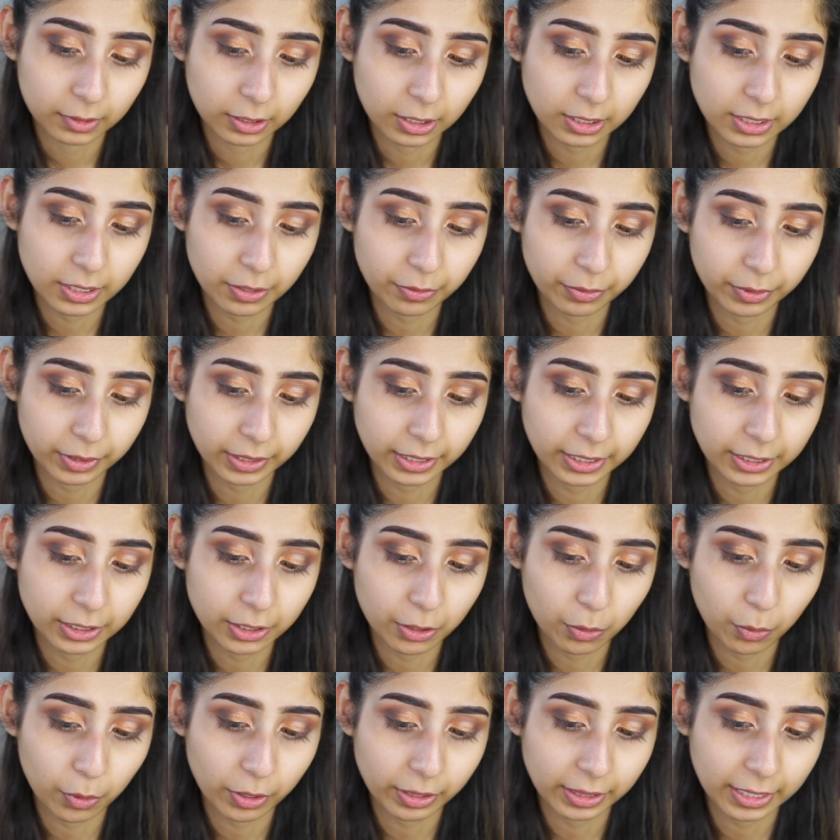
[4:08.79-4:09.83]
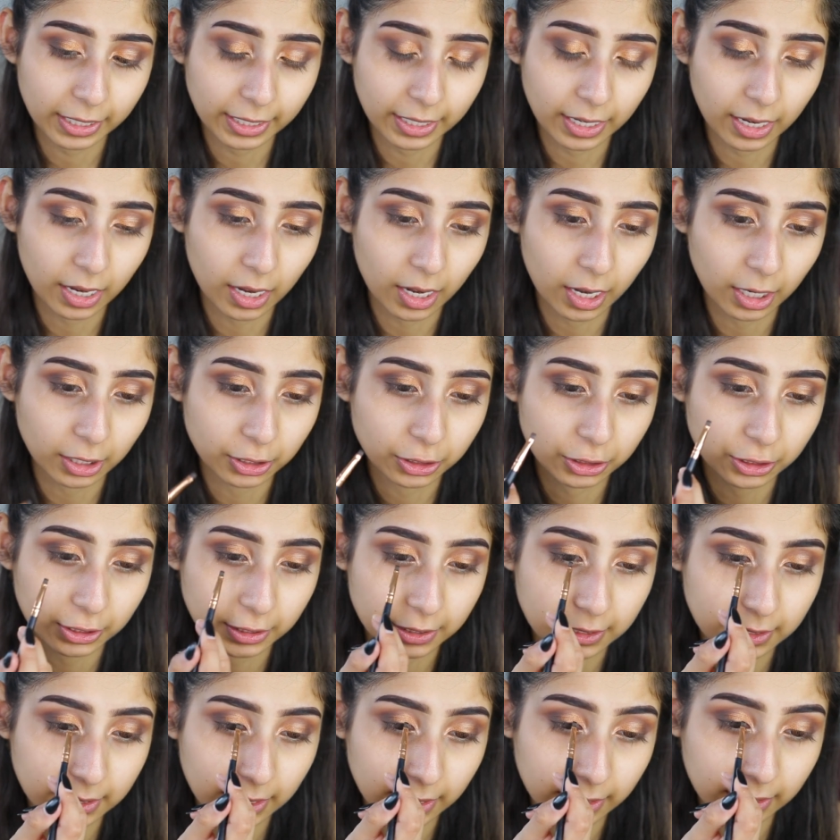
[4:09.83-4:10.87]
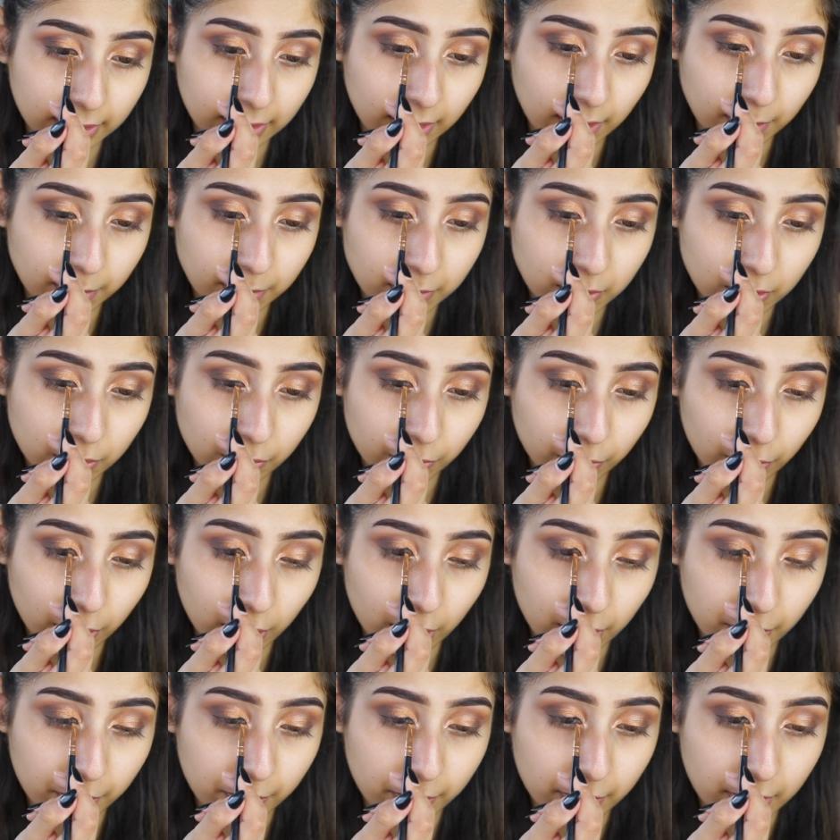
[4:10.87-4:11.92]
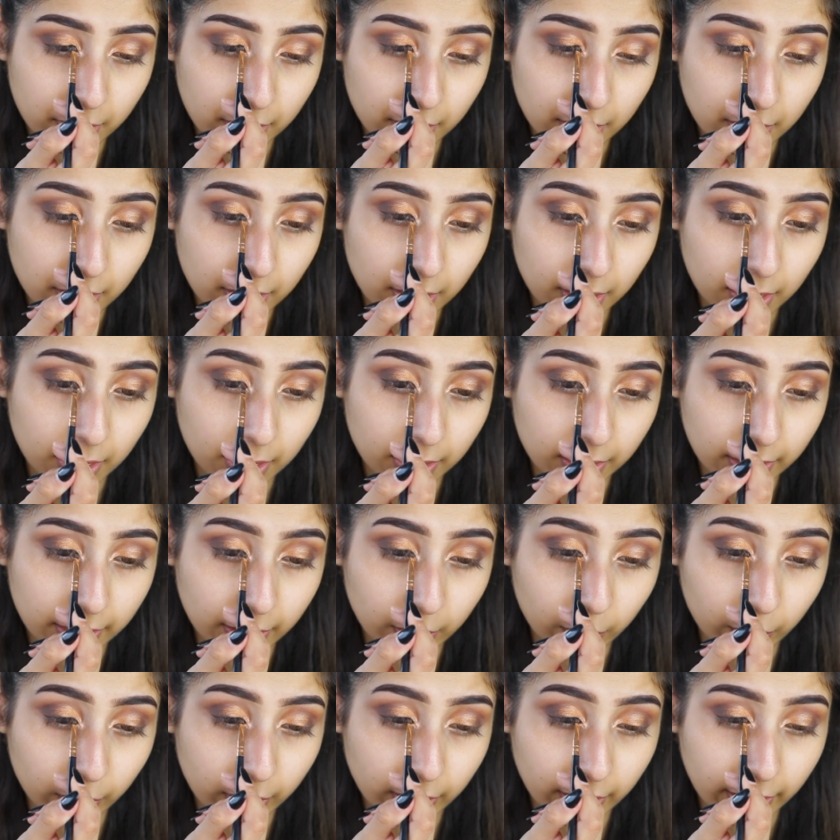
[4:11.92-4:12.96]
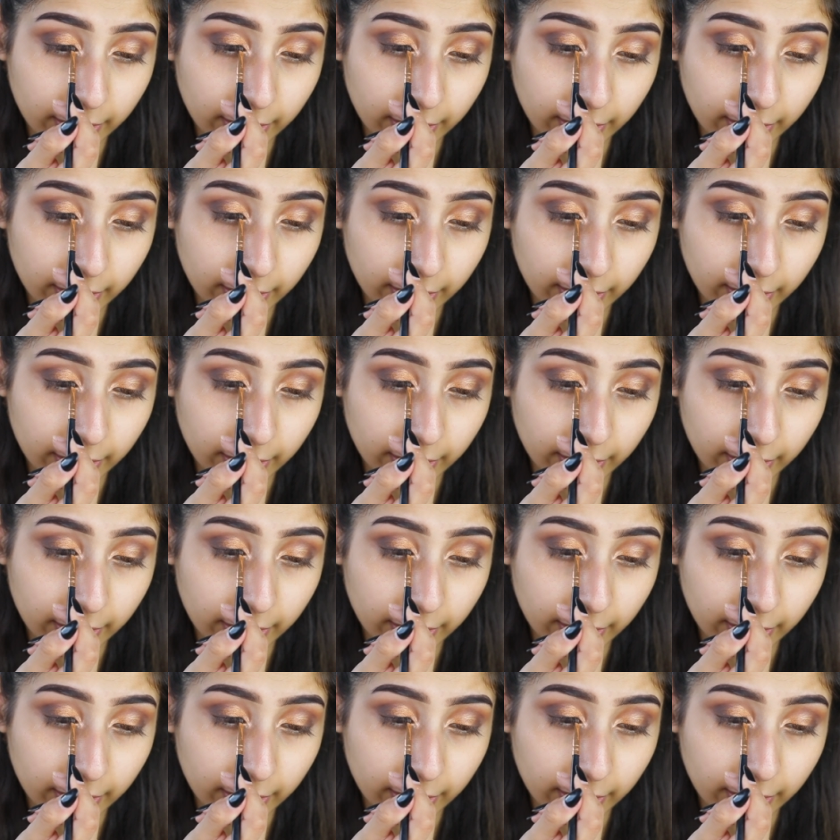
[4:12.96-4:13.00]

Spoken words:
because I really don't want that harshness that comes from a liquid